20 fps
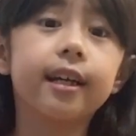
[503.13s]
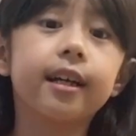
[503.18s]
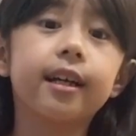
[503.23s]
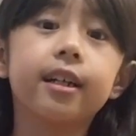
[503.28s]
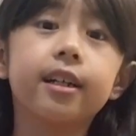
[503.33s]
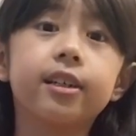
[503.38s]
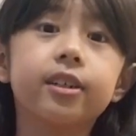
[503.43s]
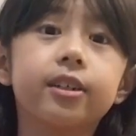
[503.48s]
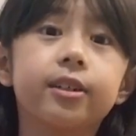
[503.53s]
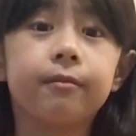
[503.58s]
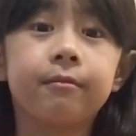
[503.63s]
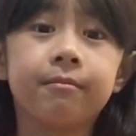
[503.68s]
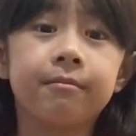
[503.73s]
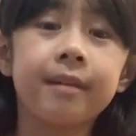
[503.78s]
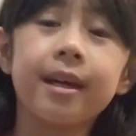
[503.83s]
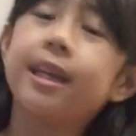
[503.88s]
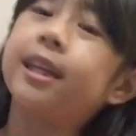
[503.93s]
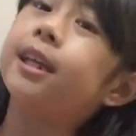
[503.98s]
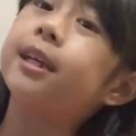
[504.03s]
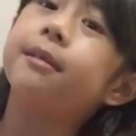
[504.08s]

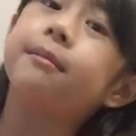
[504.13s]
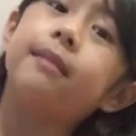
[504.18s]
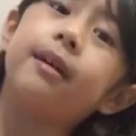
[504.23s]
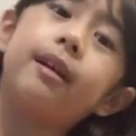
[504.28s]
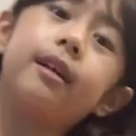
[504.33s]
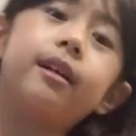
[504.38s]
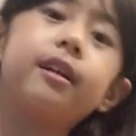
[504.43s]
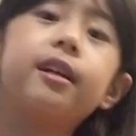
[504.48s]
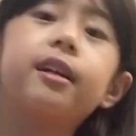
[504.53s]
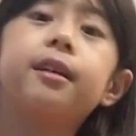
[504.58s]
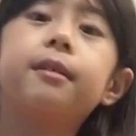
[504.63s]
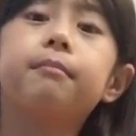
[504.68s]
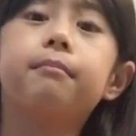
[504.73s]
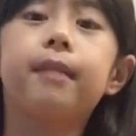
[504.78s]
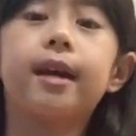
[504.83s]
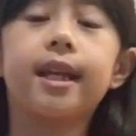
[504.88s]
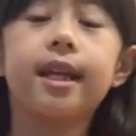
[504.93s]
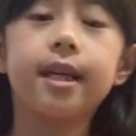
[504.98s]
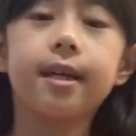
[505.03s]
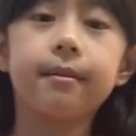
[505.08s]
killed
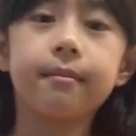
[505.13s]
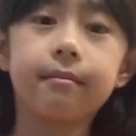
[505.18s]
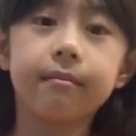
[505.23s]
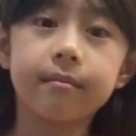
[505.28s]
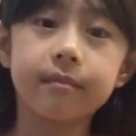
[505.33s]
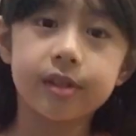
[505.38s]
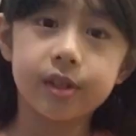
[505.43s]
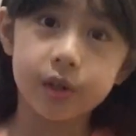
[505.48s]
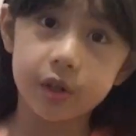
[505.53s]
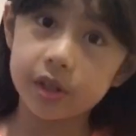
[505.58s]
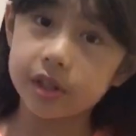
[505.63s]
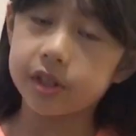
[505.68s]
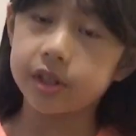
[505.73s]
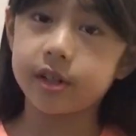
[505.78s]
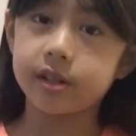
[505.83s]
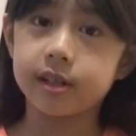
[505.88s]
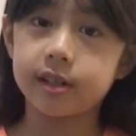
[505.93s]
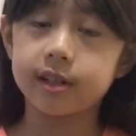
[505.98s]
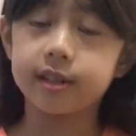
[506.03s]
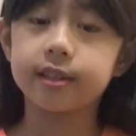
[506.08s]
many
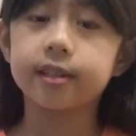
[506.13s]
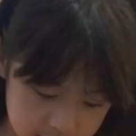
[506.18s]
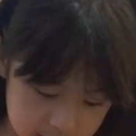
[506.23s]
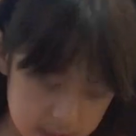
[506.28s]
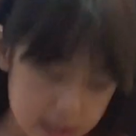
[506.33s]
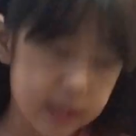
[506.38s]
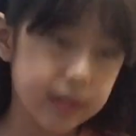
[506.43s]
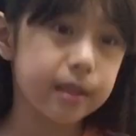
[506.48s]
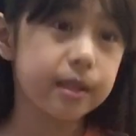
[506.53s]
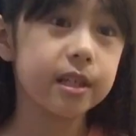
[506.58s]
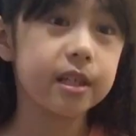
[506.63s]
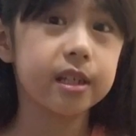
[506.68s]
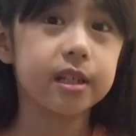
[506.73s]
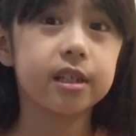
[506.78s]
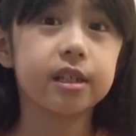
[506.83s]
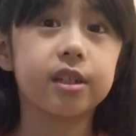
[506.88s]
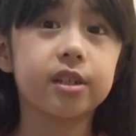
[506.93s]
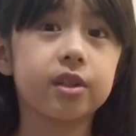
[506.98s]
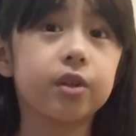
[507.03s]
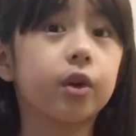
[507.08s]
sorcerers in
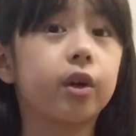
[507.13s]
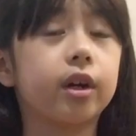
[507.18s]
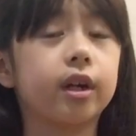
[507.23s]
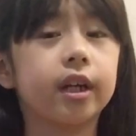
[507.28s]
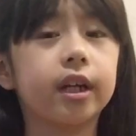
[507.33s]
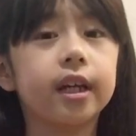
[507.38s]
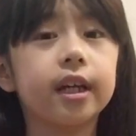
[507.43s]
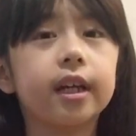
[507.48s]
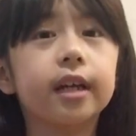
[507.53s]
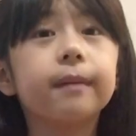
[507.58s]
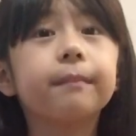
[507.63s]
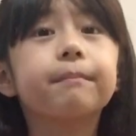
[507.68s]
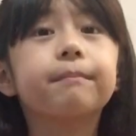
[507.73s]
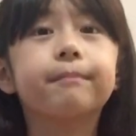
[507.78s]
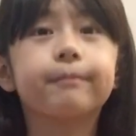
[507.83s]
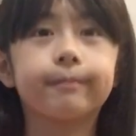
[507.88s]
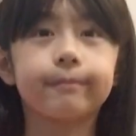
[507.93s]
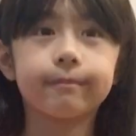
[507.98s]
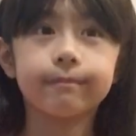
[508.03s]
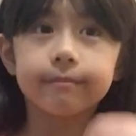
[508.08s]
this story.
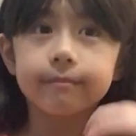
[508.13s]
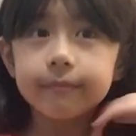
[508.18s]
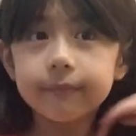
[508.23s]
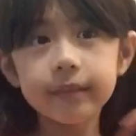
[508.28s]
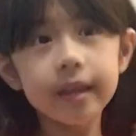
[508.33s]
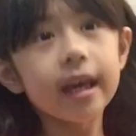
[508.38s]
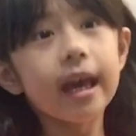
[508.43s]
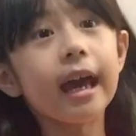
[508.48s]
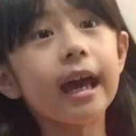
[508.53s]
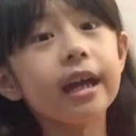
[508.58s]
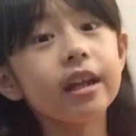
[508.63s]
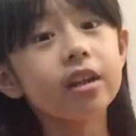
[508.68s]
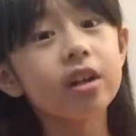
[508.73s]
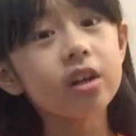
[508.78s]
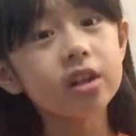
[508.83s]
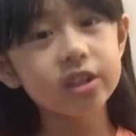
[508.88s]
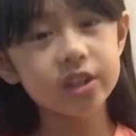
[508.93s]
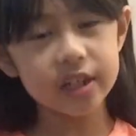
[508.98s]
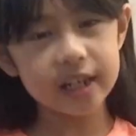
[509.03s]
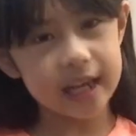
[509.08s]

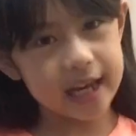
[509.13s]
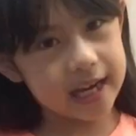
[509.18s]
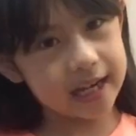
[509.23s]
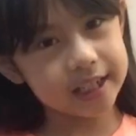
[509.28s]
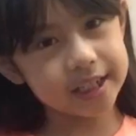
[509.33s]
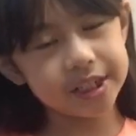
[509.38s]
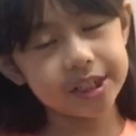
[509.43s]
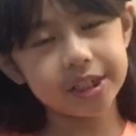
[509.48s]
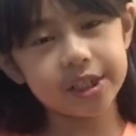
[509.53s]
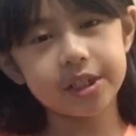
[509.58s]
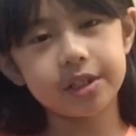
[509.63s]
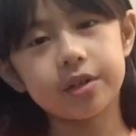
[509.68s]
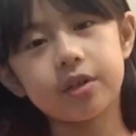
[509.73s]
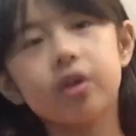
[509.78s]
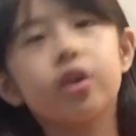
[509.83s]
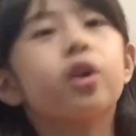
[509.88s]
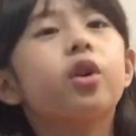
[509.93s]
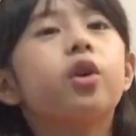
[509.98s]
And also next,